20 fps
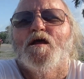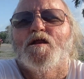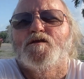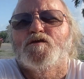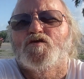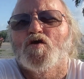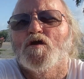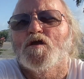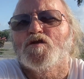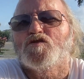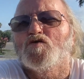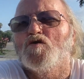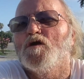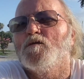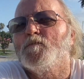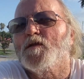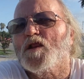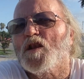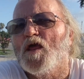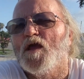Took it to him,
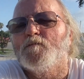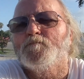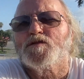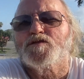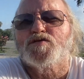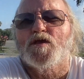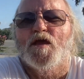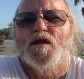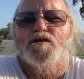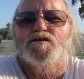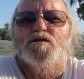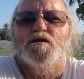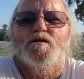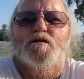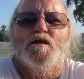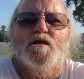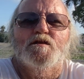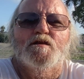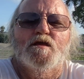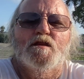he claimed to change it,
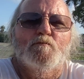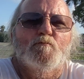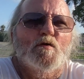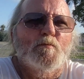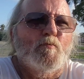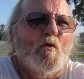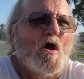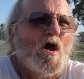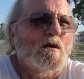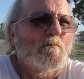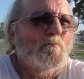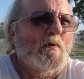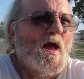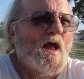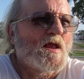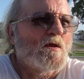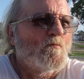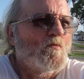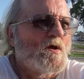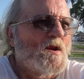and then we brought it
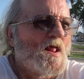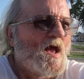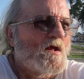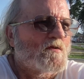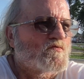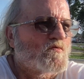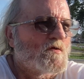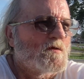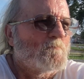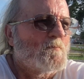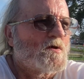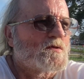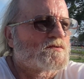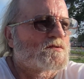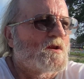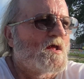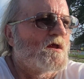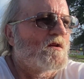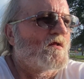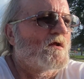back. It went out 3 months
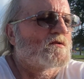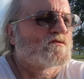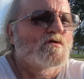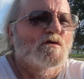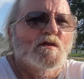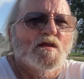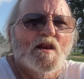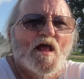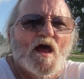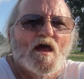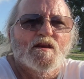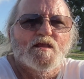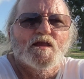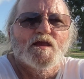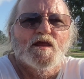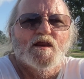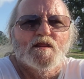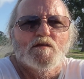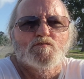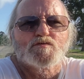later. I took it out
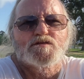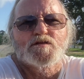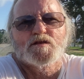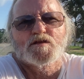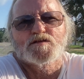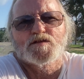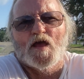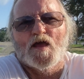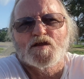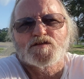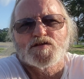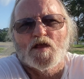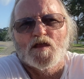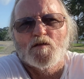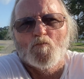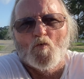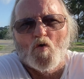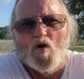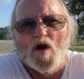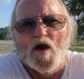again. It was the exact
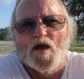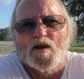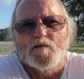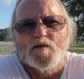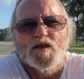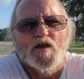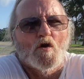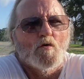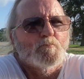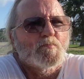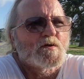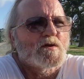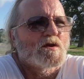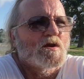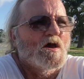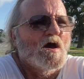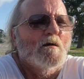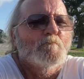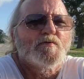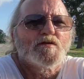same one. He opened it
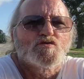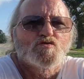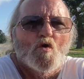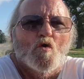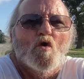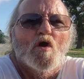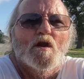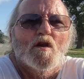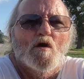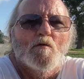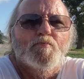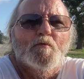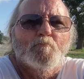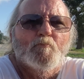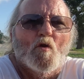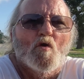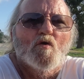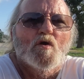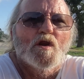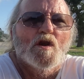up, he tore it open,
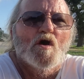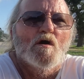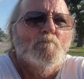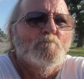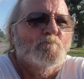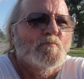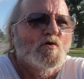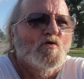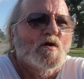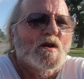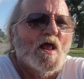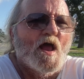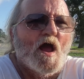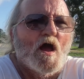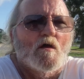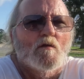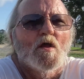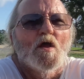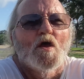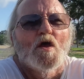broke it up, and blew it
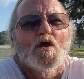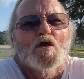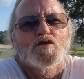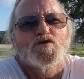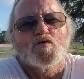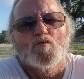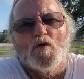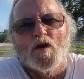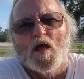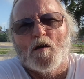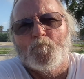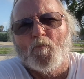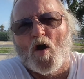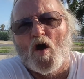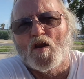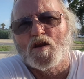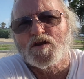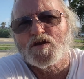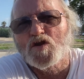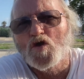out. So when I
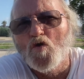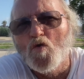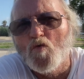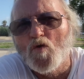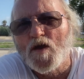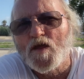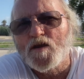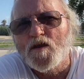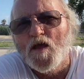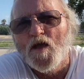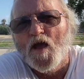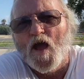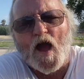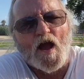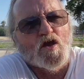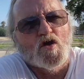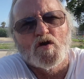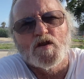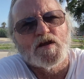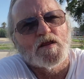bought a new one, I
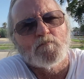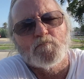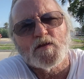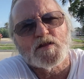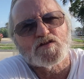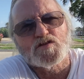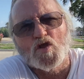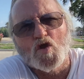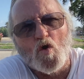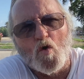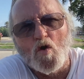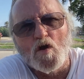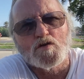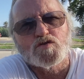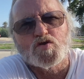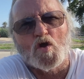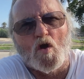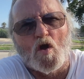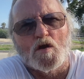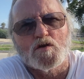couldn't even get the core
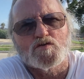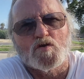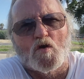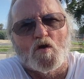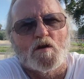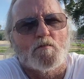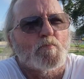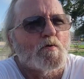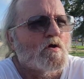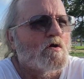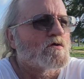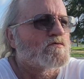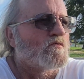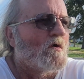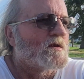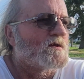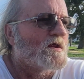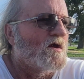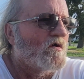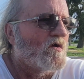charge on it because of
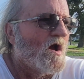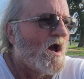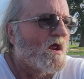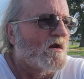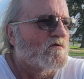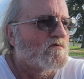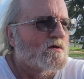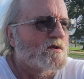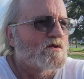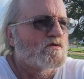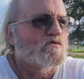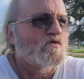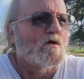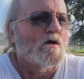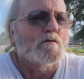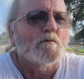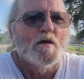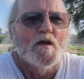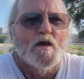what Delgado did to it.